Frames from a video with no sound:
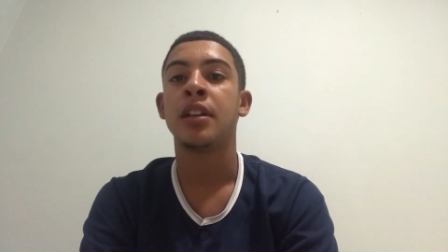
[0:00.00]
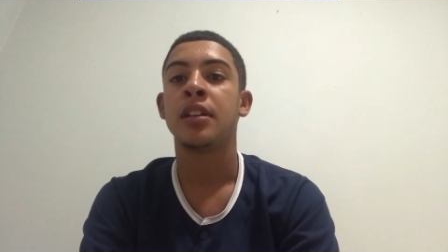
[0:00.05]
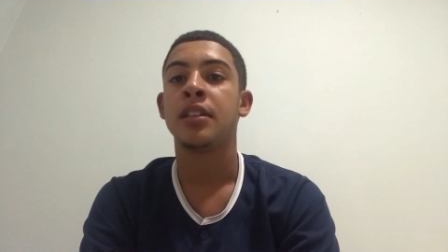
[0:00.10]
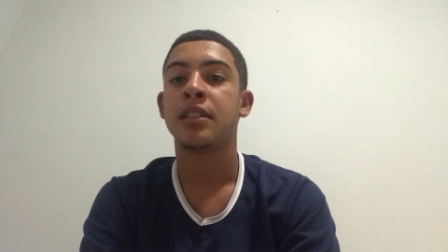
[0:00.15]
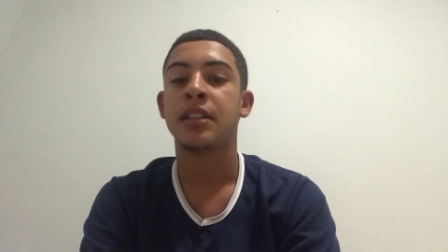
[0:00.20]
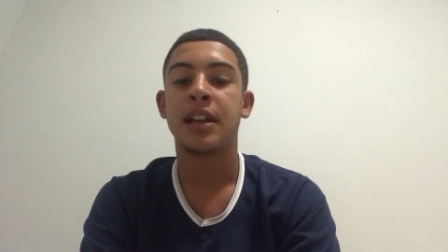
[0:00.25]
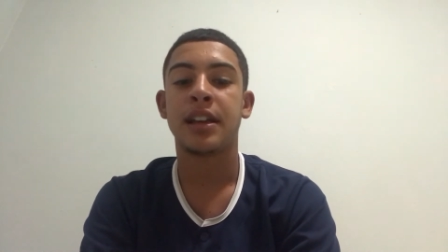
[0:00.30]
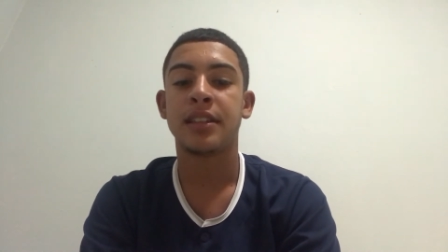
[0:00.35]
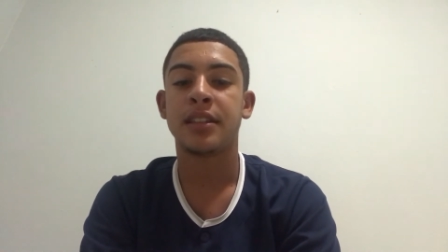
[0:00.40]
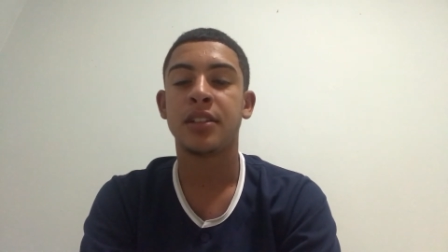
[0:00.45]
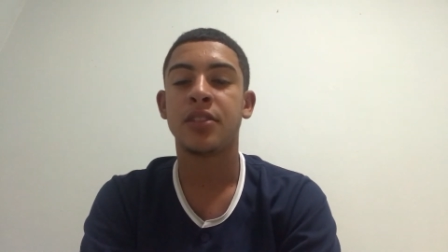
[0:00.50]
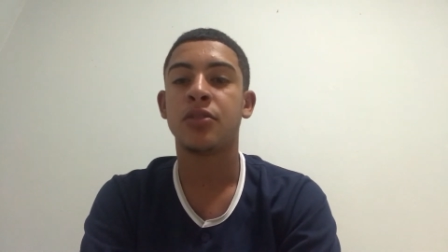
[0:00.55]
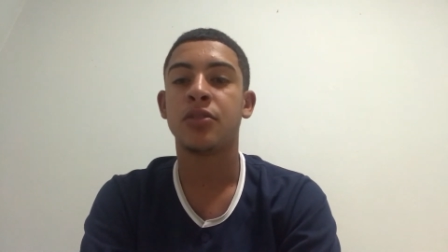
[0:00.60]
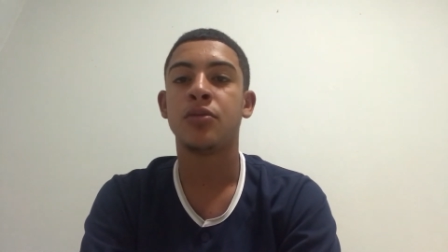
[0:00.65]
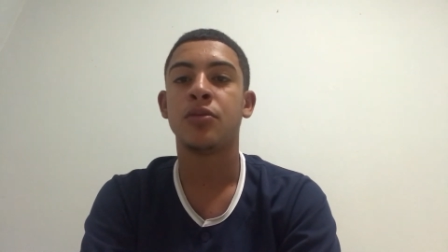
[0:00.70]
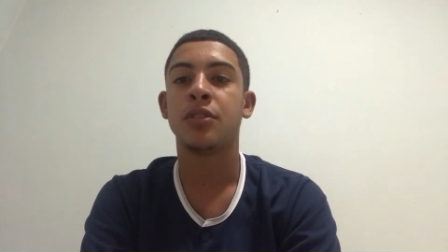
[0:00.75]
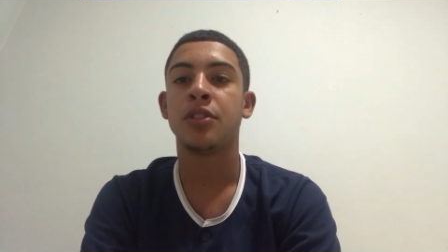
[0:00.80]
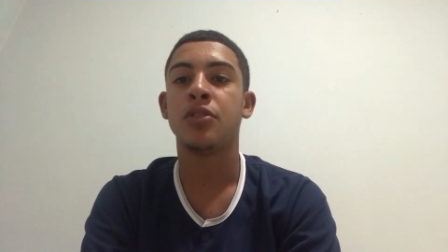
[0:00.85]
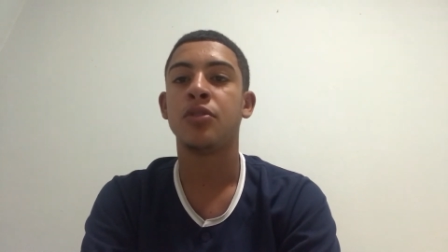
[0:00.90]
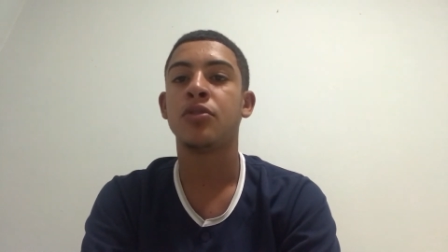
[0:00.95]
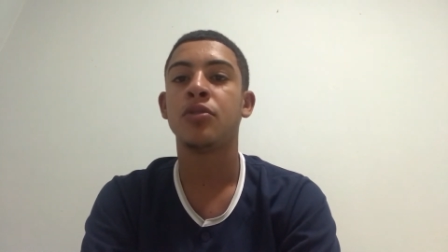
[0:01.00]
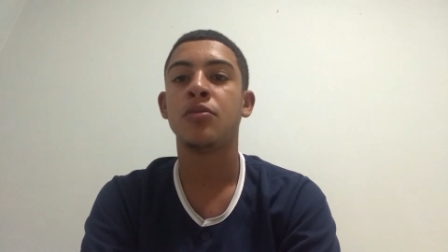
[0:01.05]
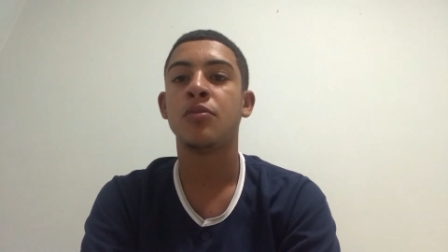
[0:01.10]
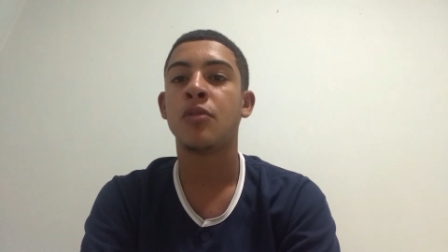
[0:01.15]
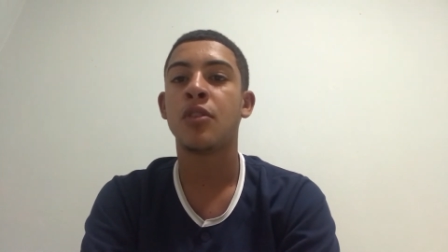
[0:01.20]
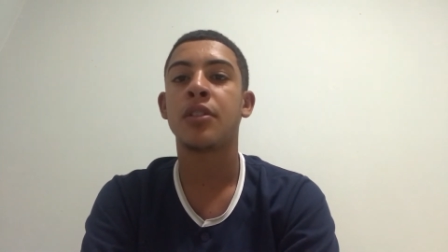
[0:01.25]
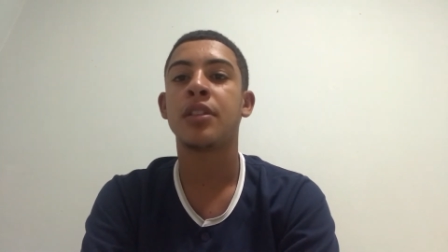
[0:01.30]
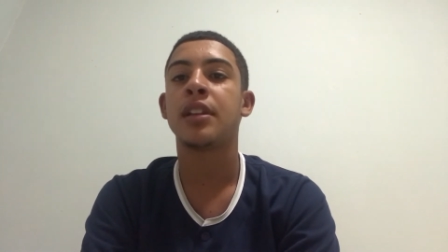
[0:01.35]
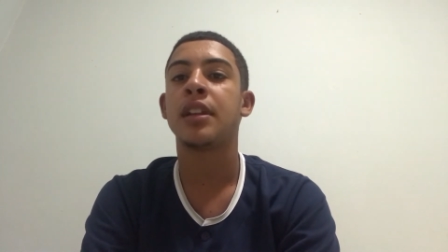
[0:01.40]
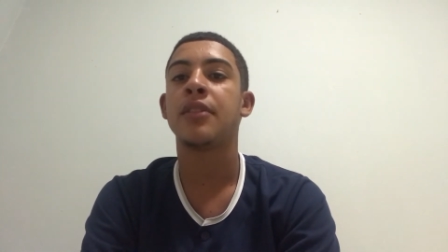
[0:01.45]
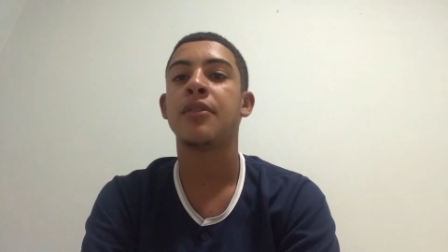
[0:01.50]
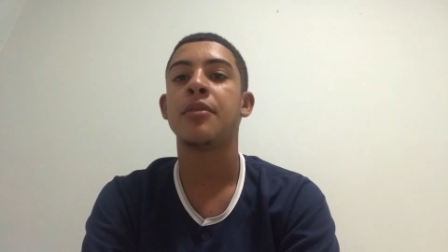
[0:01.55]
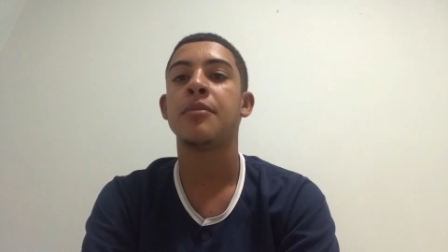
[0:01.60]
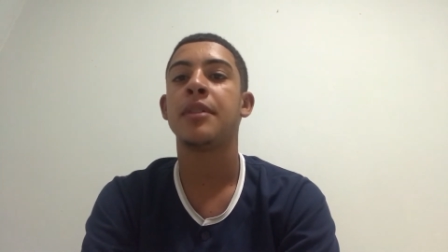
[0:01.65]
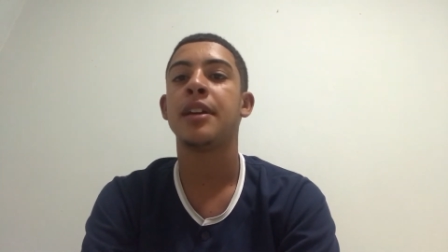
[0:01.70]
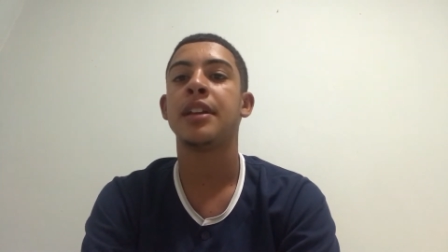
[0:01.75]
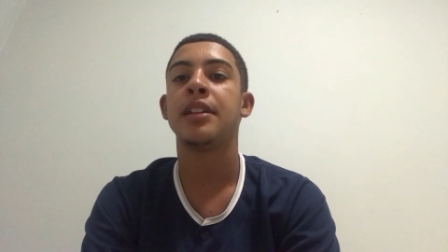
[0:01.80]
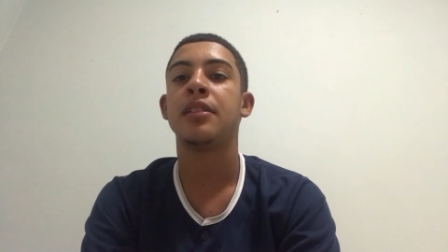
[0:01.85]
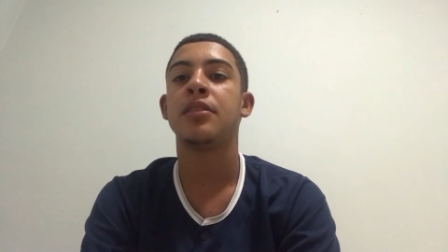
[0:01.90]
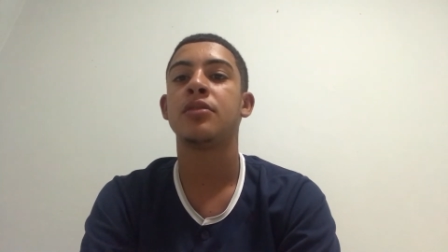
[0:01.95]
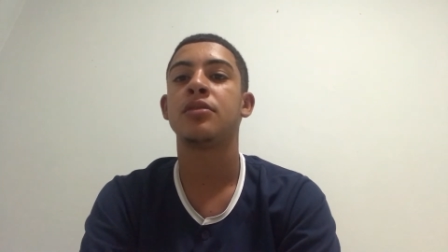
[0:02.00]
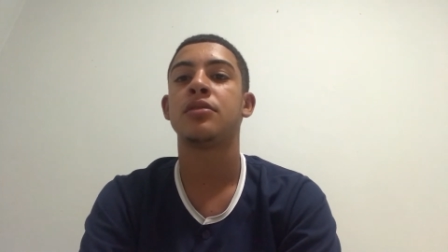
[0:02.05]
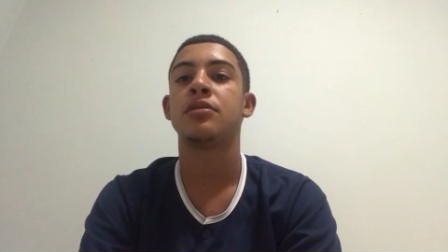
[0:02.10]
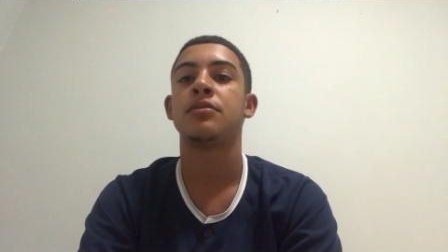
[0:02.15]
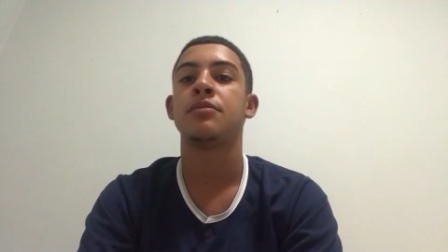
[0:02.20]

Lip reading: that they're doing. You do more than everybody else.